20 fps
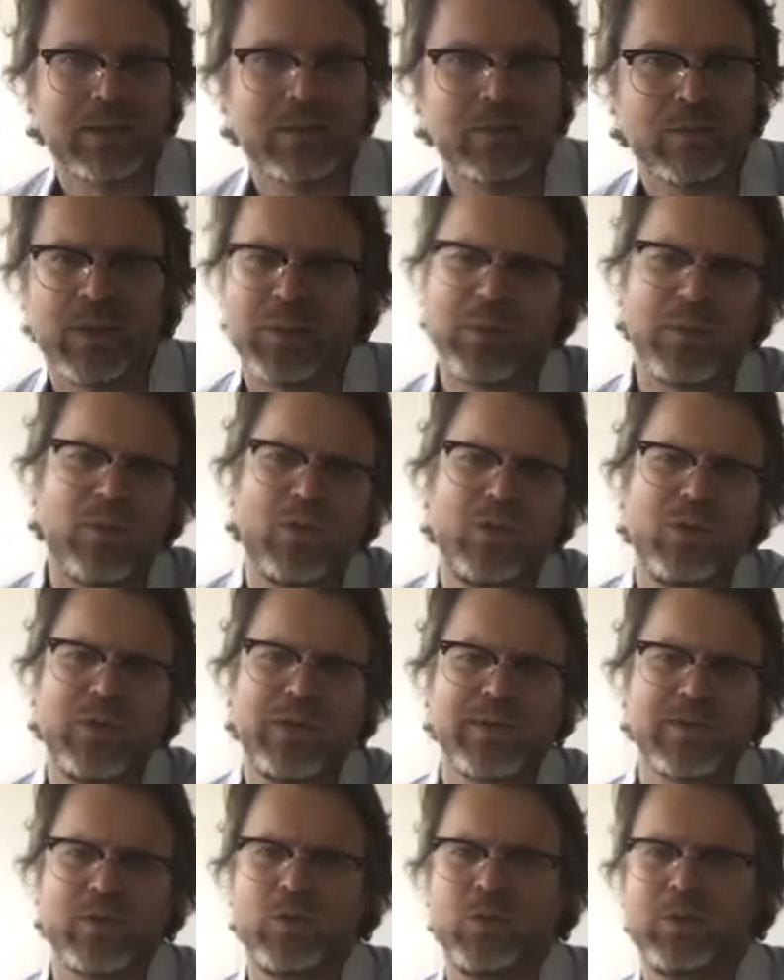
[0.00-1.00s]
We were all
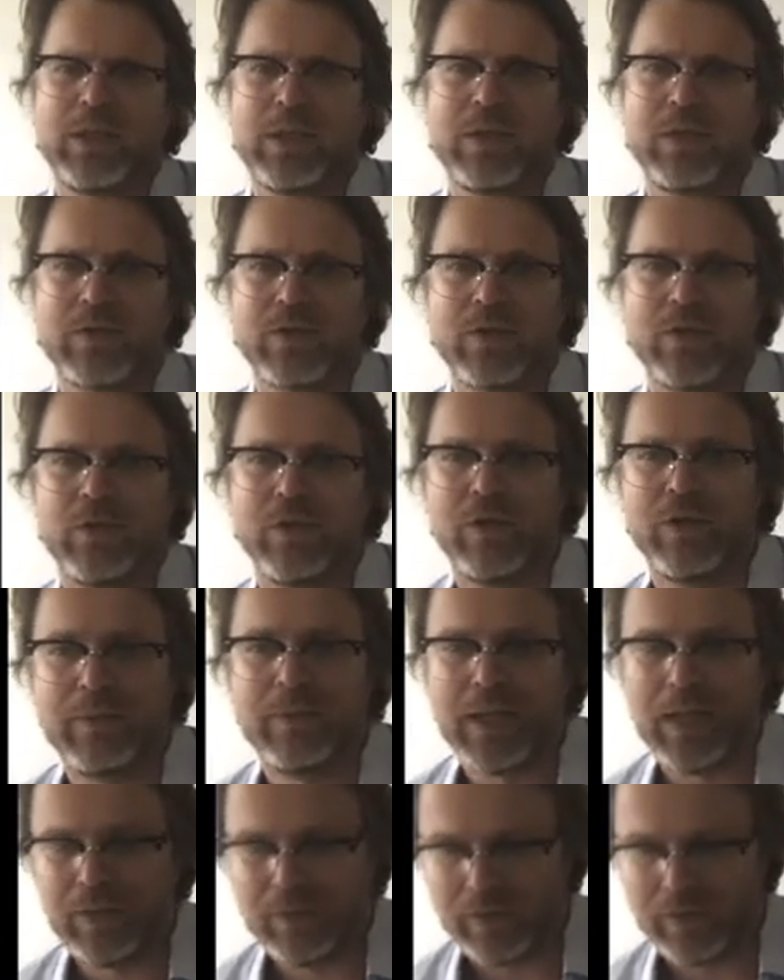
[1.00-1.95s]
this uber concerned about, the